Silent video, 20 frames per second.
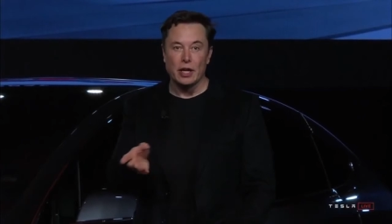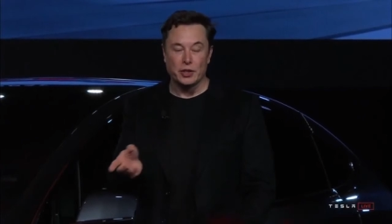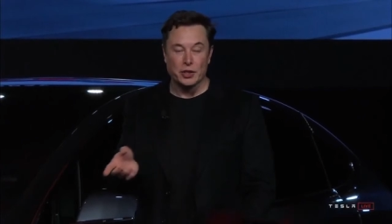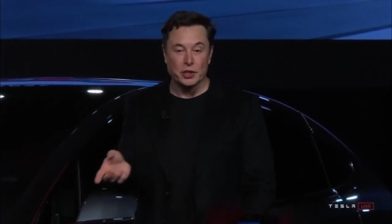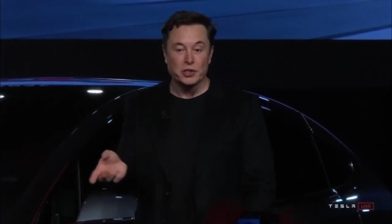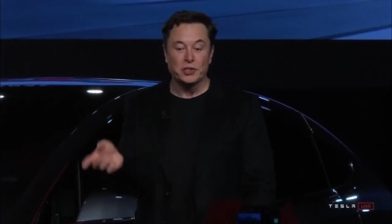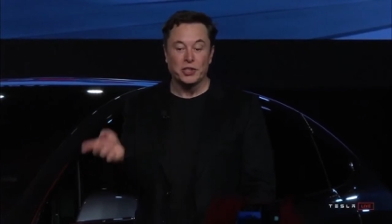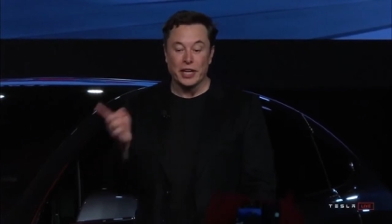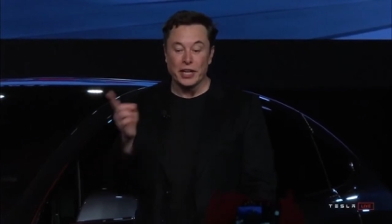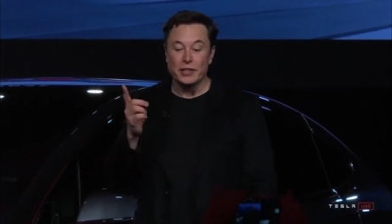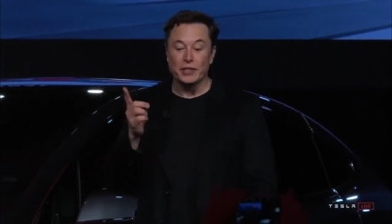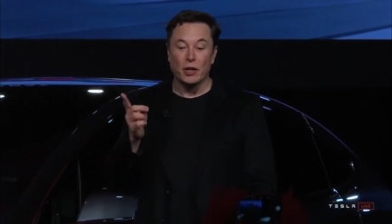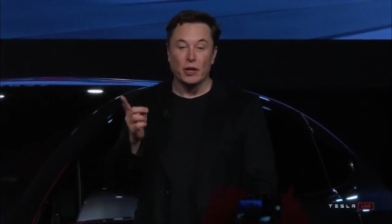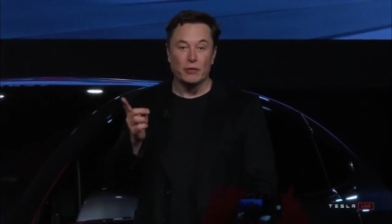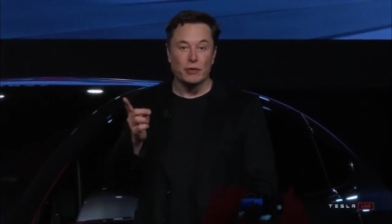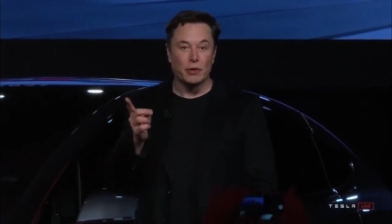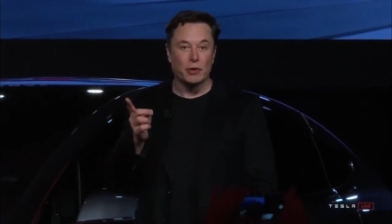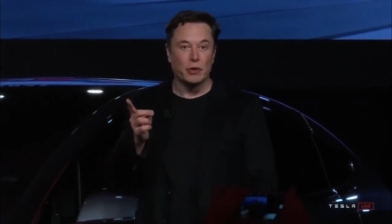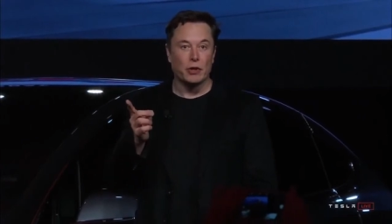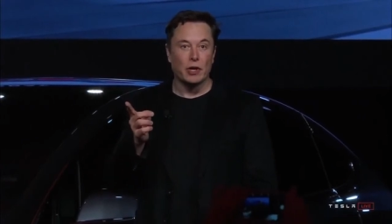it just ticked
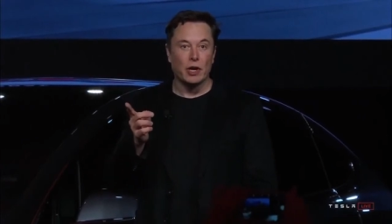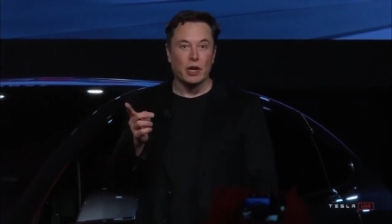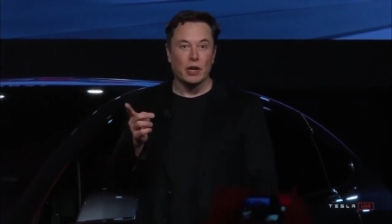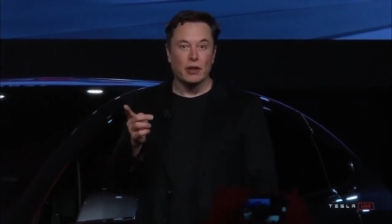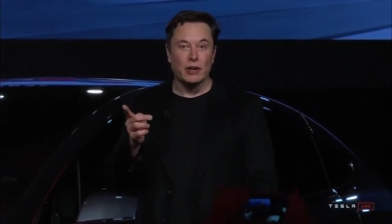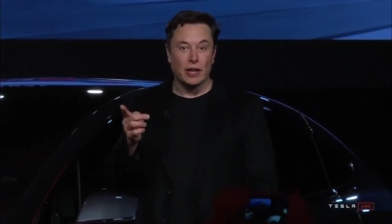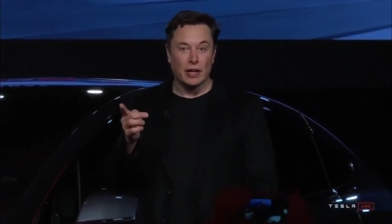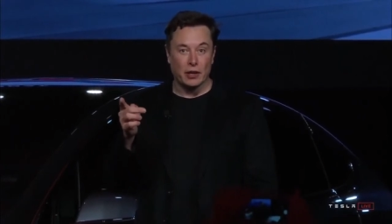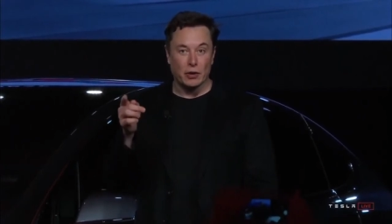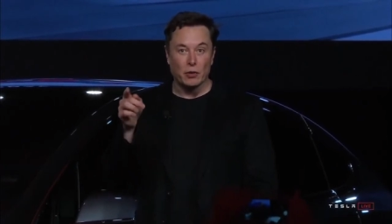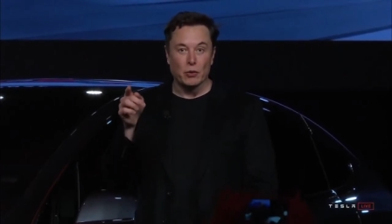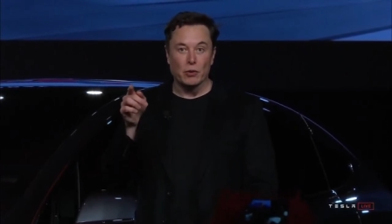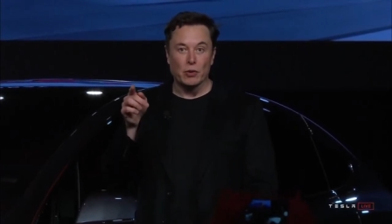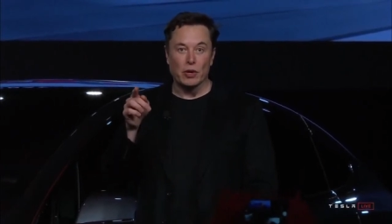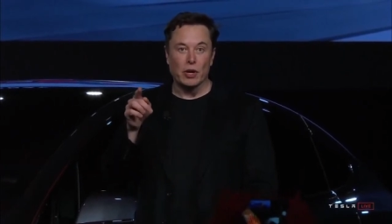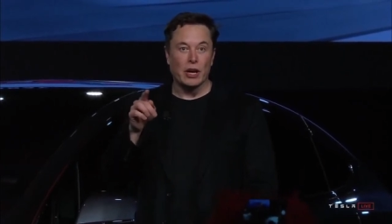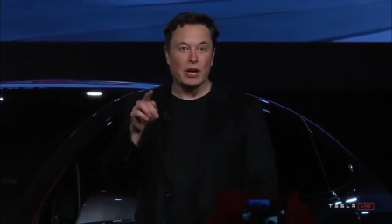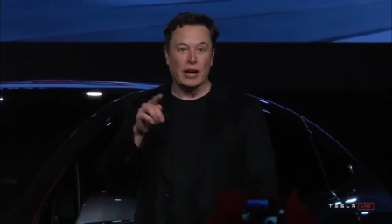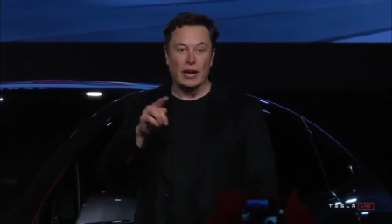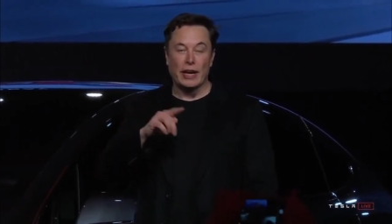over like
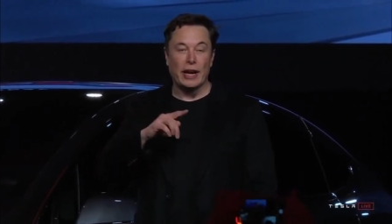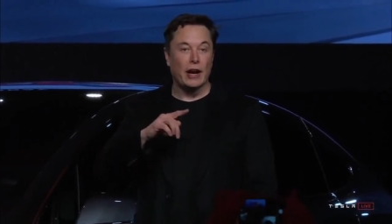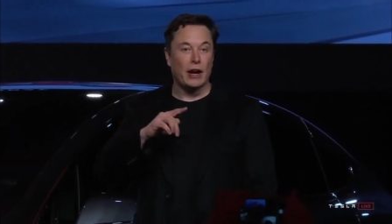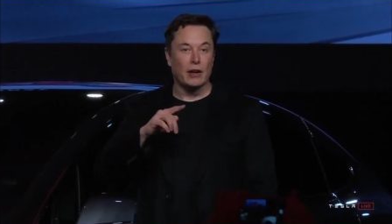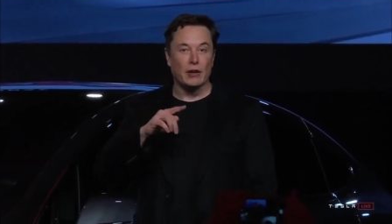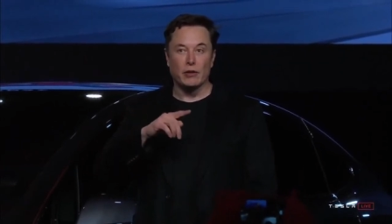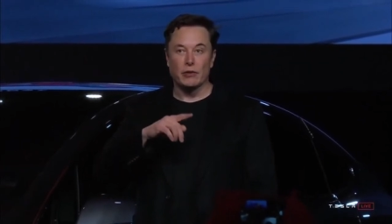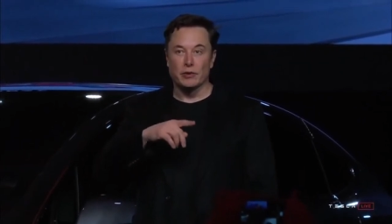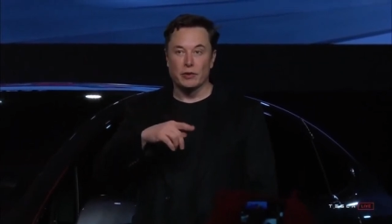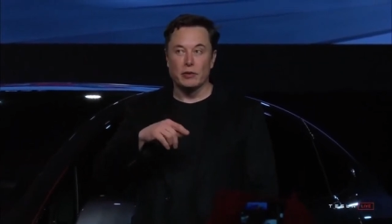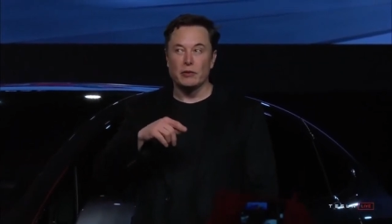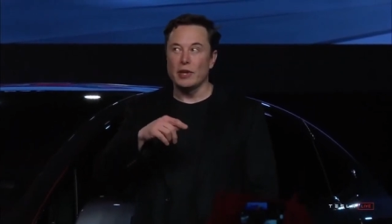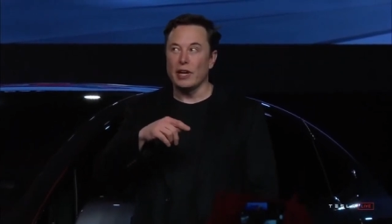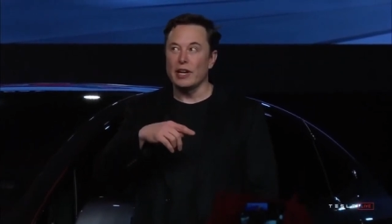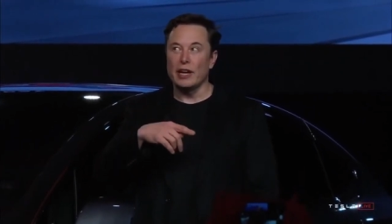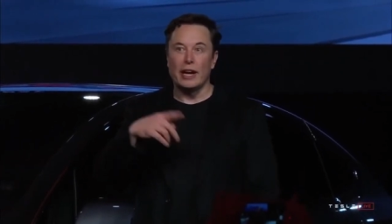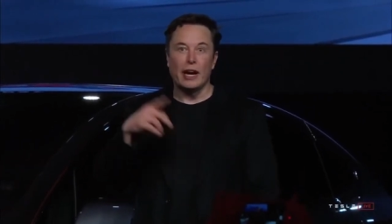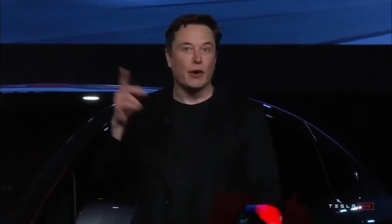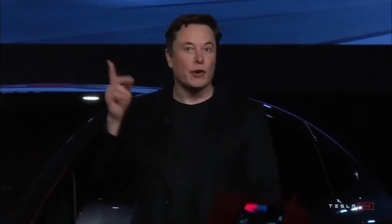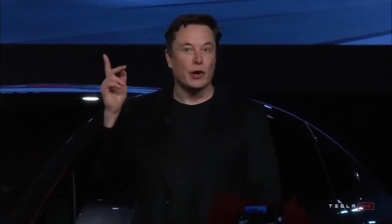an,
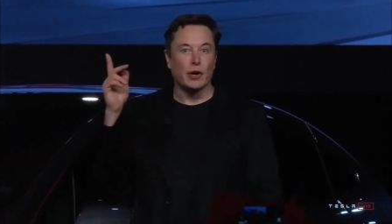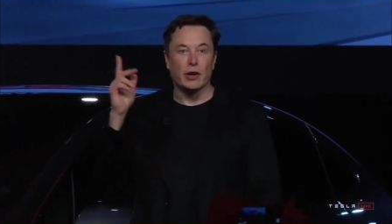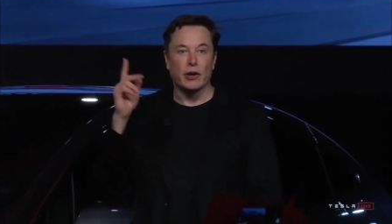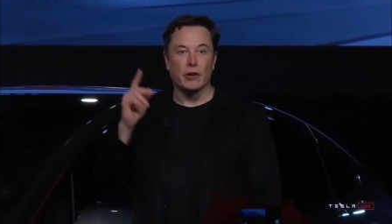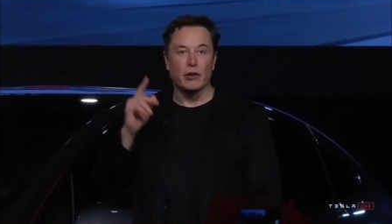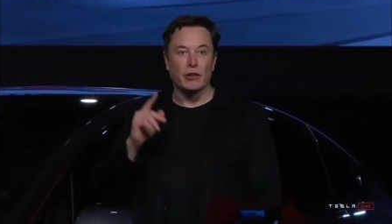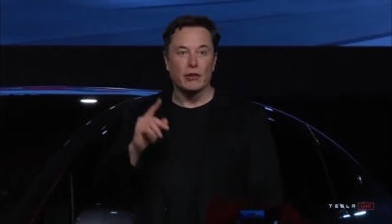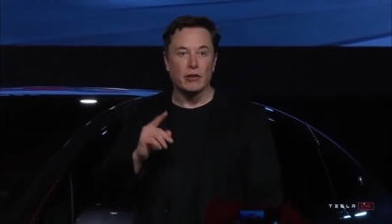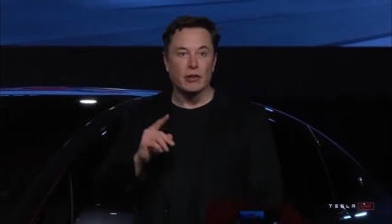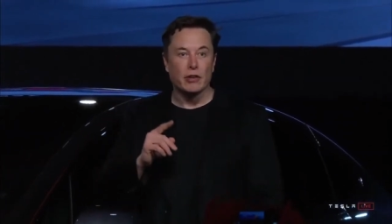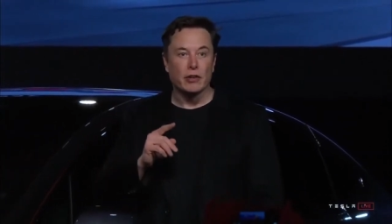like an hour ago.